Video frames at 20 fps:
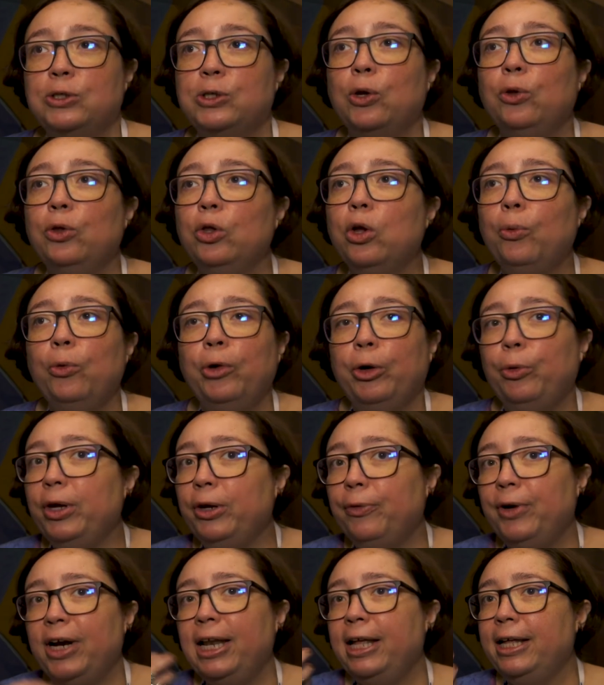So no,
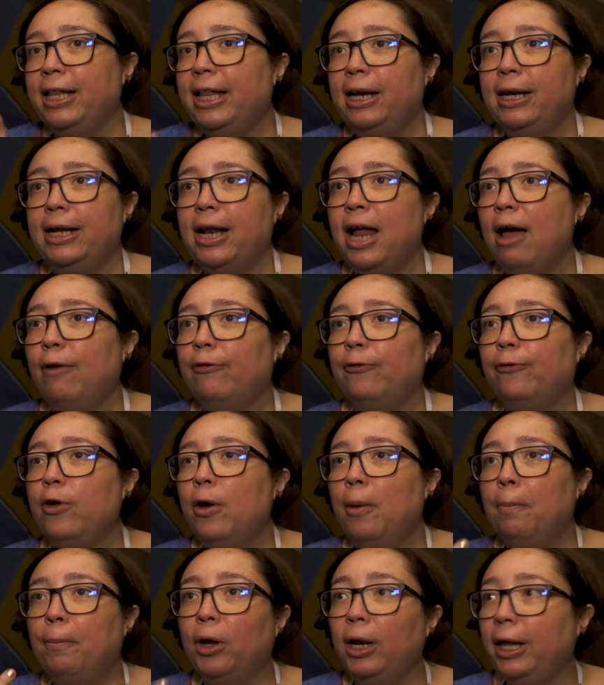we really didn't have
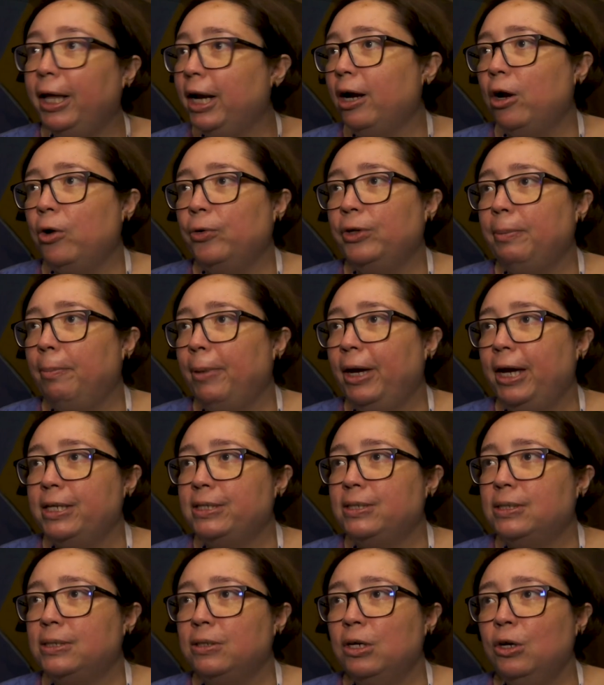political
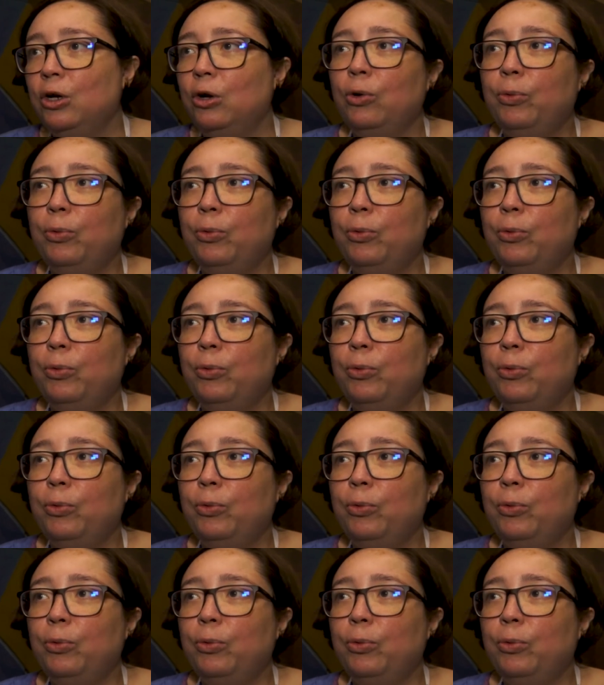debates.